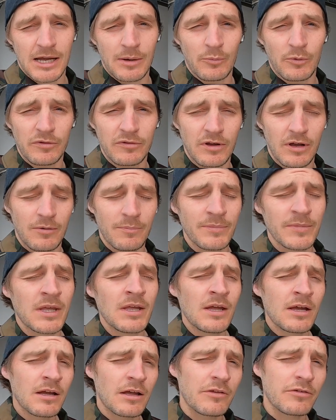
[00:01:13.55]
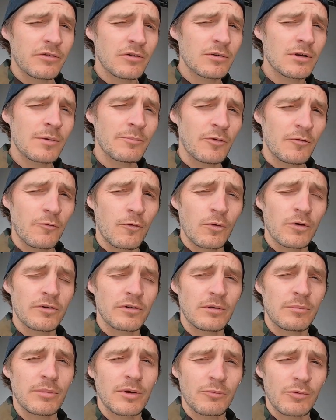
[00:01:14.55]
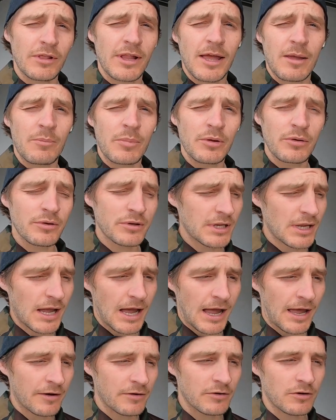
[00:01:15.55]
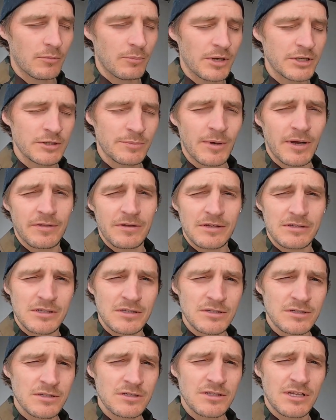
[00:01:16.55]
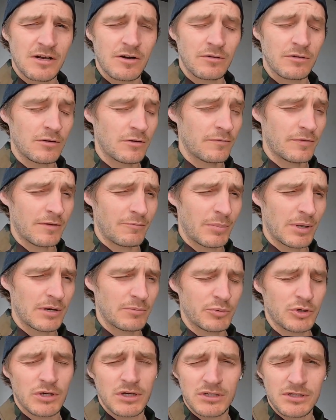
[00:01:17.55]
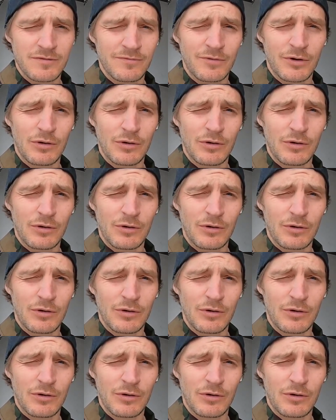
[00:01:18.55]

Time will tell. Concern number four is going to be reliability. I don't know much about these engines. I don't know if they've been in production